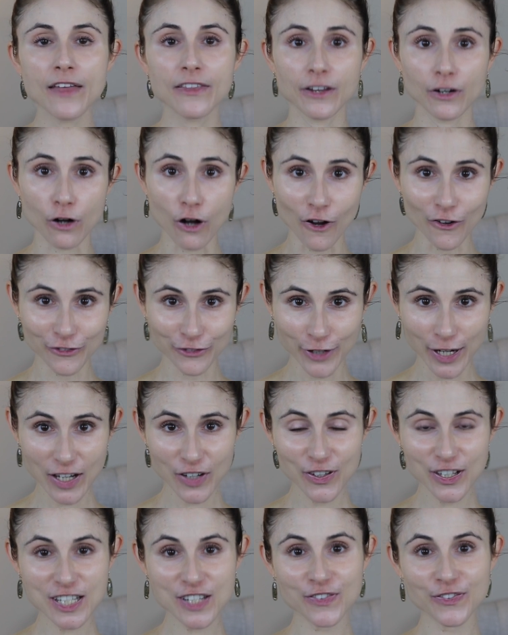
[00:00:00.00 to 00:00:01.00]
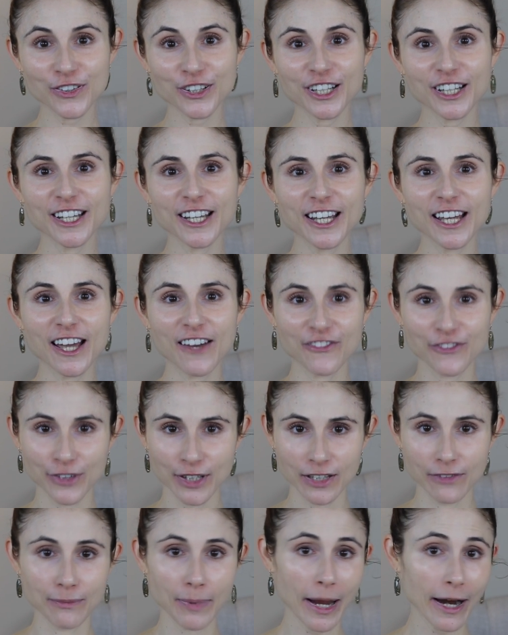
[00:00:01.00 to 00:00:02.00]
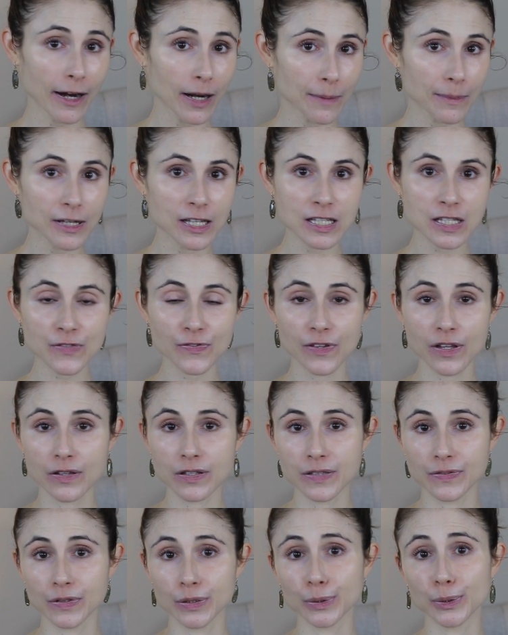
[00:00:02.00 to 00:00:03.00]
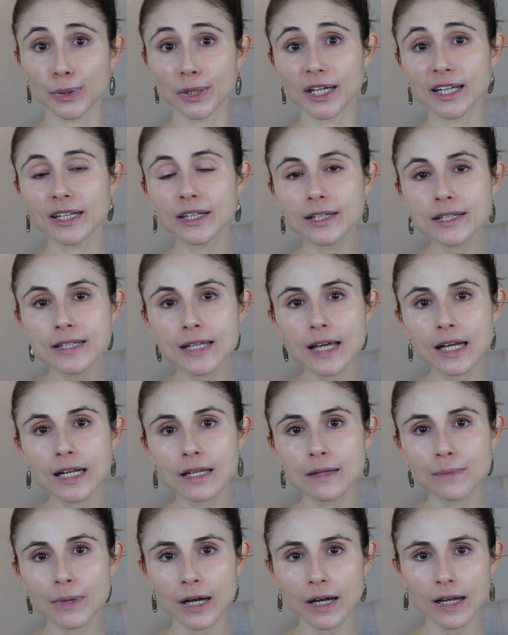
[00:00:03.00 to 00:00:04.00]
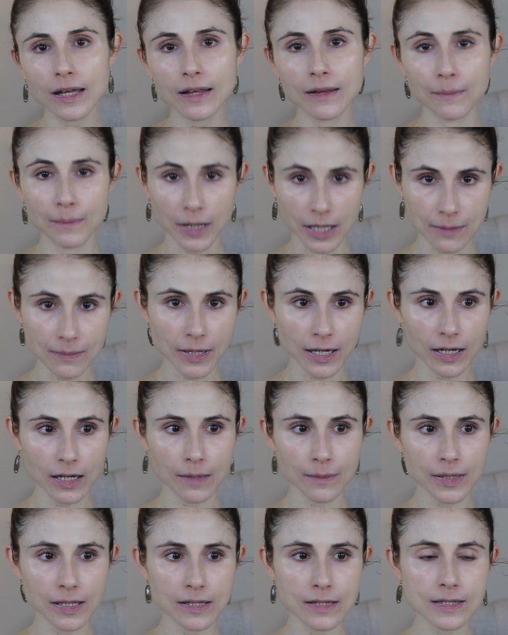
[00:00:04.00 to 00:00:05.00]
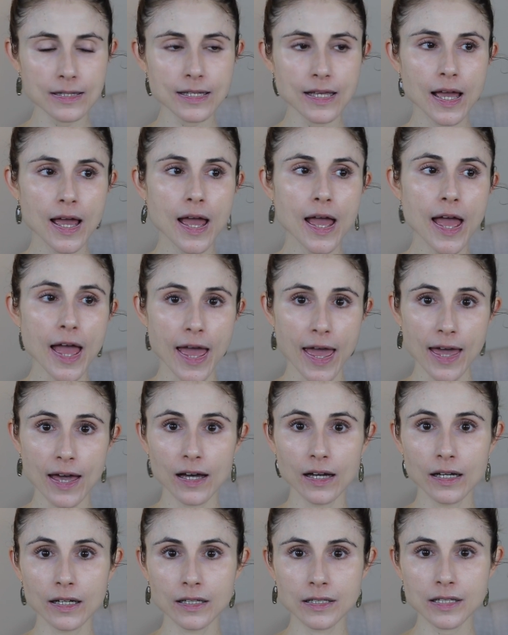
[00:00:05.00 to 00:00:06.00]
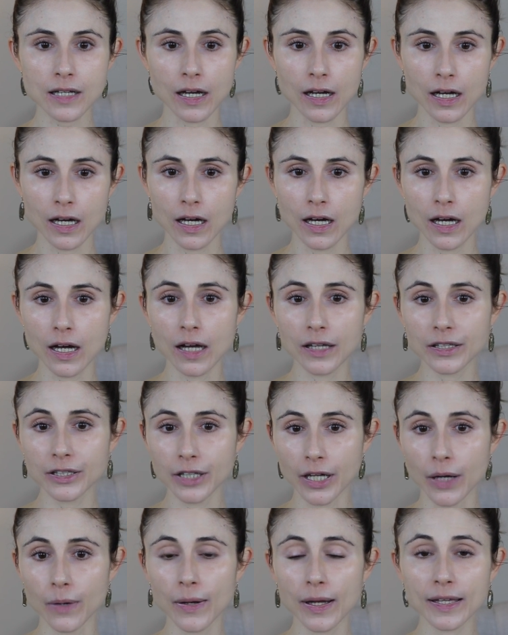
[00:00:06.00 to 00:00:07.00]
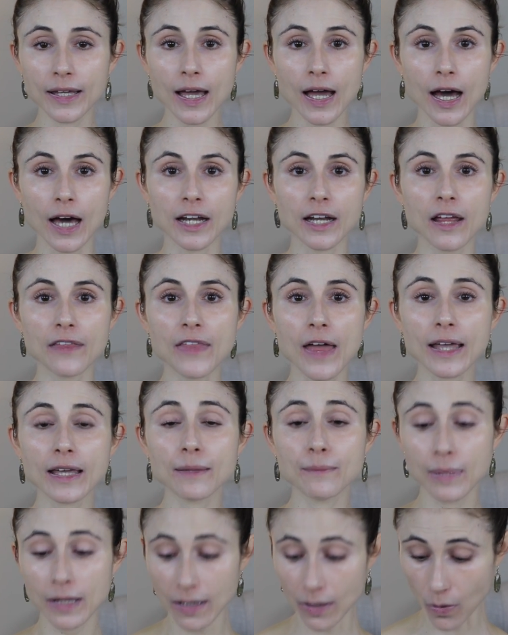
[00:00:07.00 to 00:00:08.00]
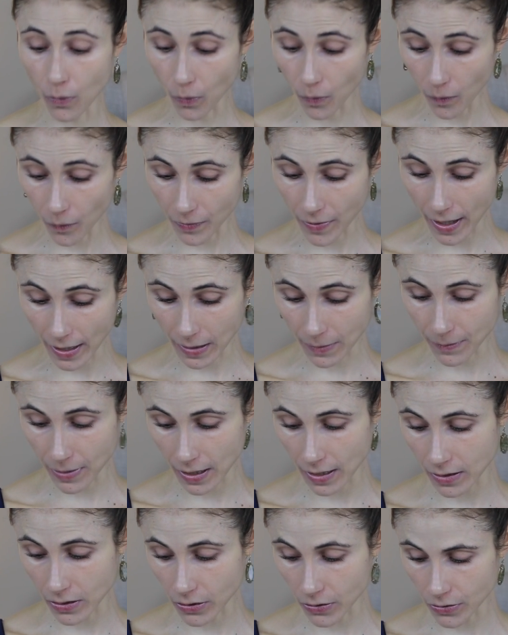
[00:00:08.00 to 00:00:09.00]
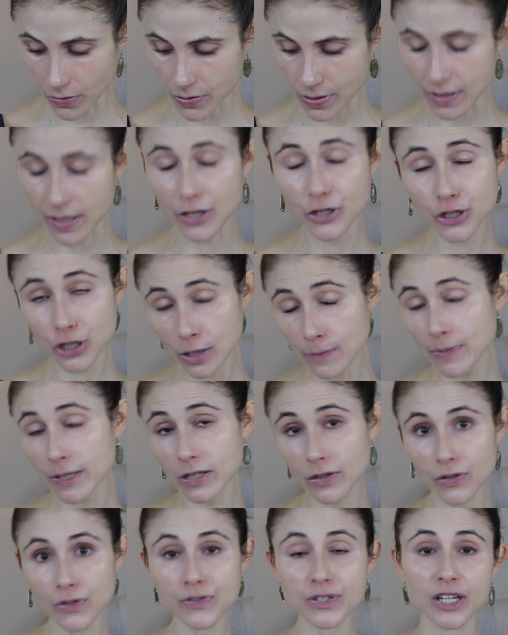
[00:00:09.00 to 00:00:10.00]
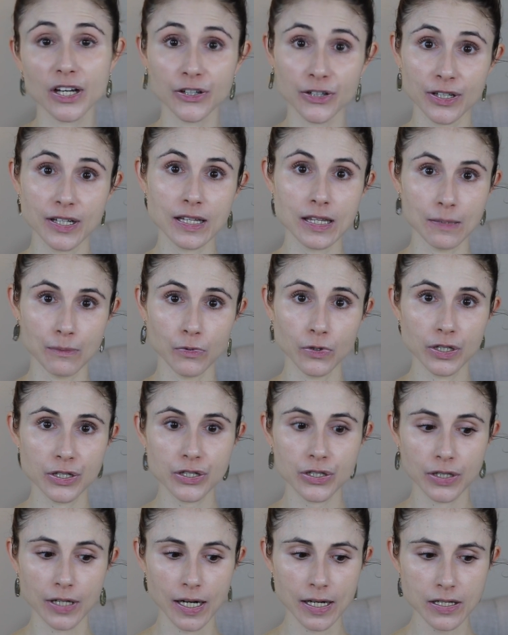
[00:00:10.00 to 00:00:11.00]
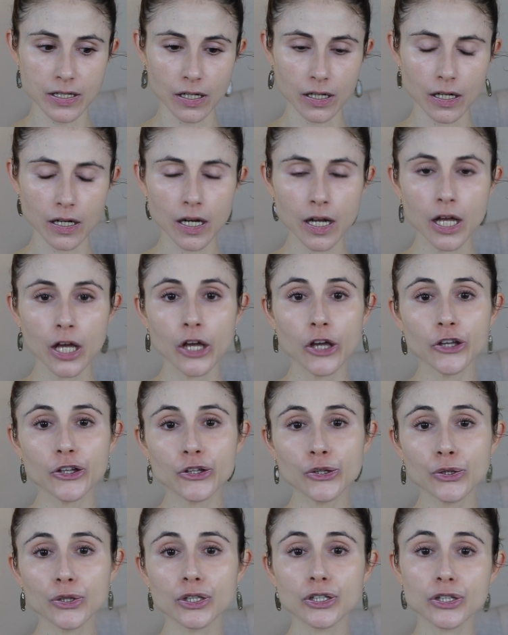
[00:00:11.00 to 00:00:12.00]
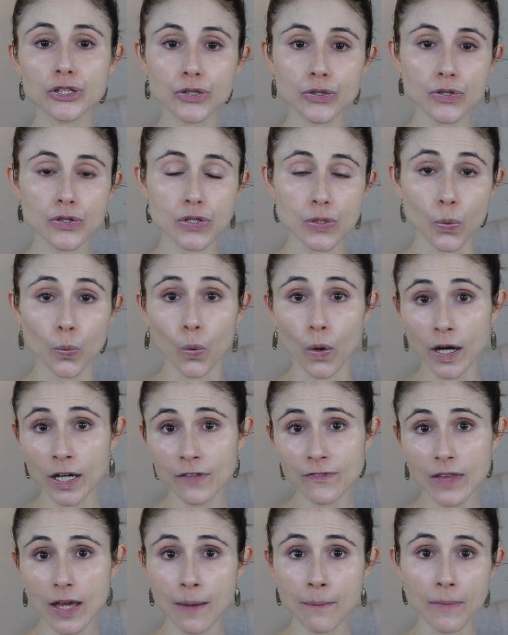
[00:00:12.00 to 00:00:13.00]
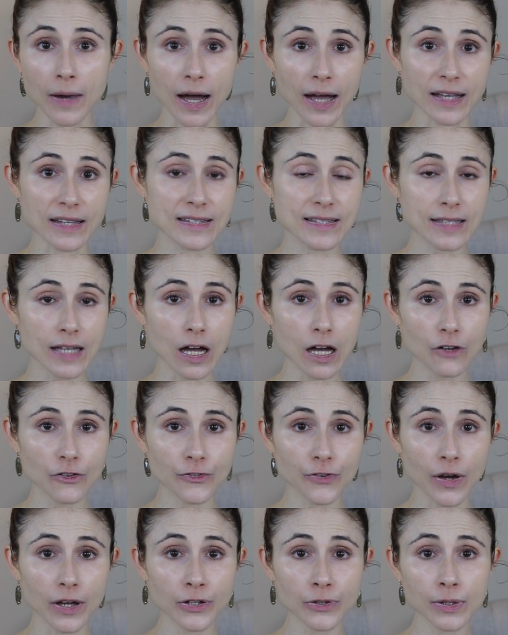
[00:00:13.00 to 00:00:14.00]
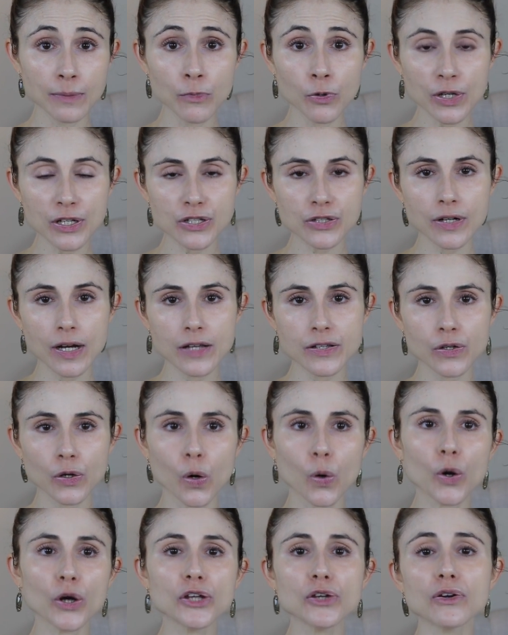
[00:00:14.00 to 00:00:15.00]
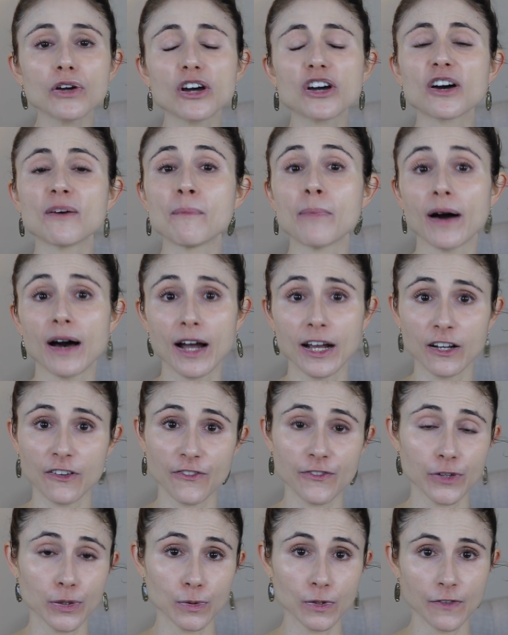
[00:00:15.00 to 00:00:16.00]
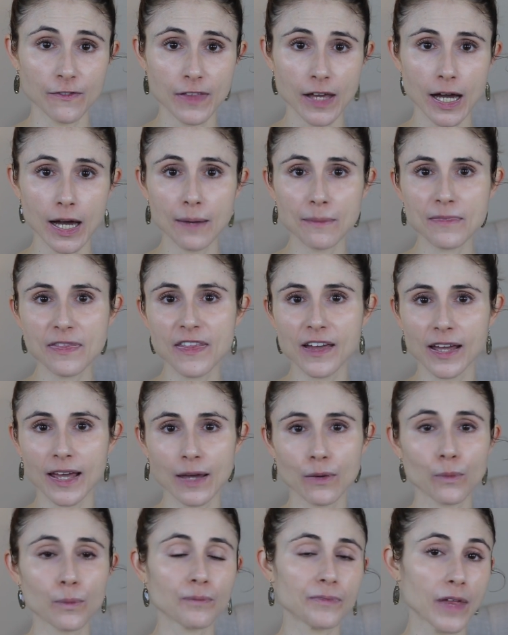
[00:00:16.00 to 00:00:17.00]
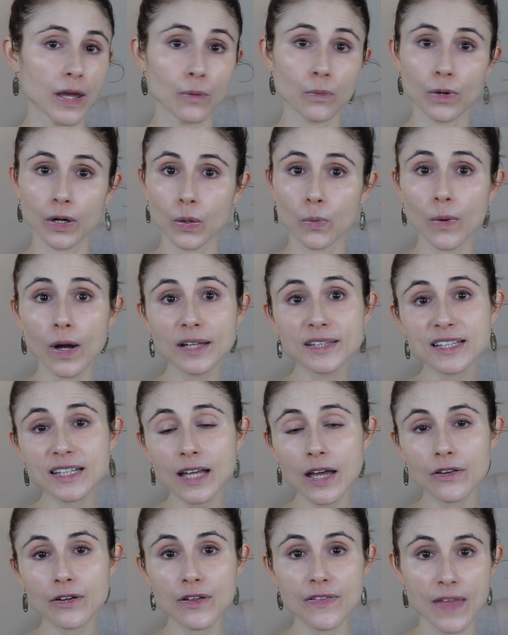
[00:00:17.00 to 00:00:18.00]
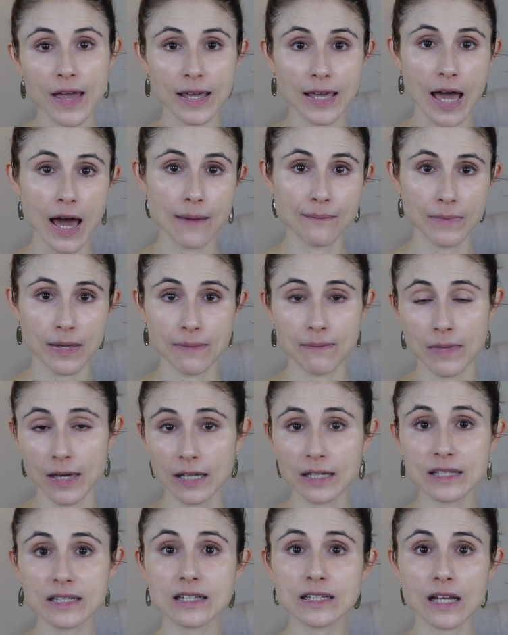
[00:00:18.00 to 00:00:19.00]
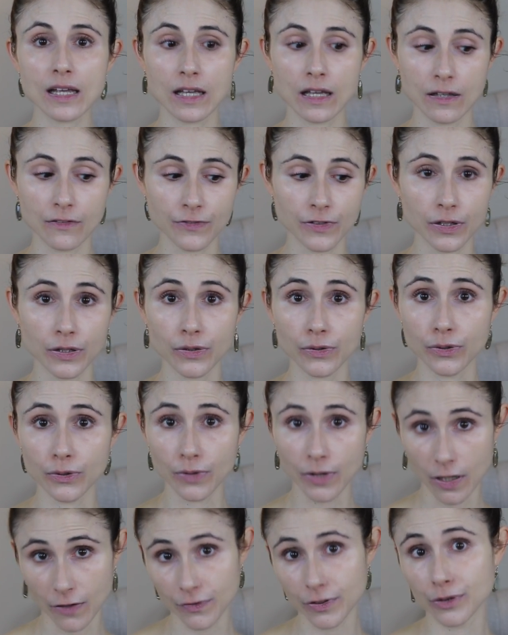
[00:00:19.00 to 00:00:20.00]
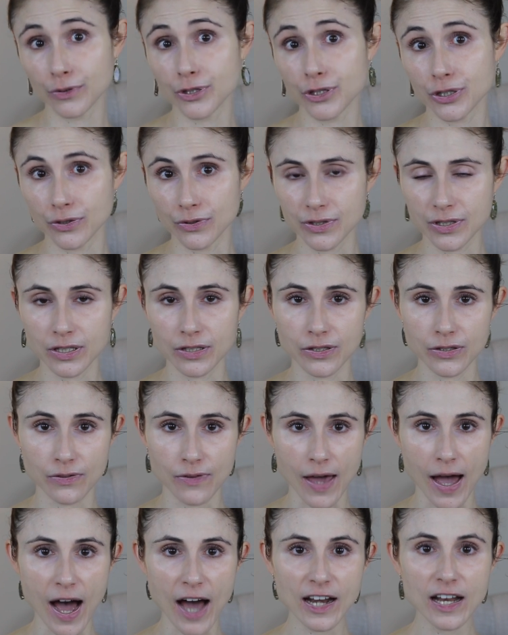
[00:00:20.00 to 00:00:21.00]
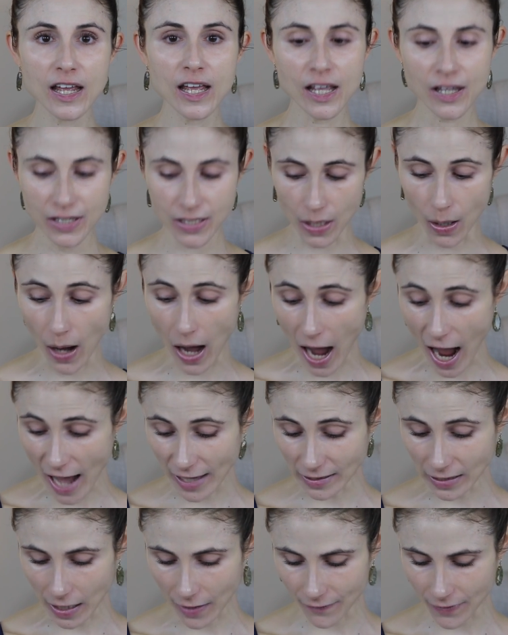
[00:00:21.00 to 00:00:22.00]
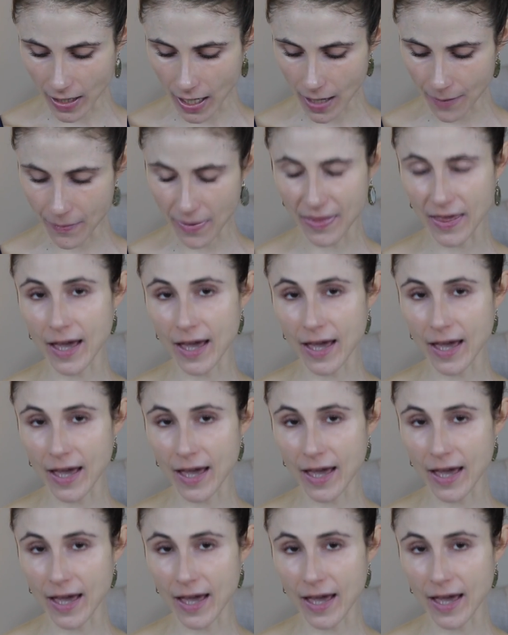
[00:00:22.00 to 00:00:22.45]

They're all fragrance free, free of parabens for those of you who are irritated by, by parabens. And uh, you know, again, they can be, they can be used, they should be used underneath a moisturizer. You could use one of them by itself under a moisturizer, or you could combine a few of them. They, they work well together. They can be mixed if you, if you choose to do that. So I love them.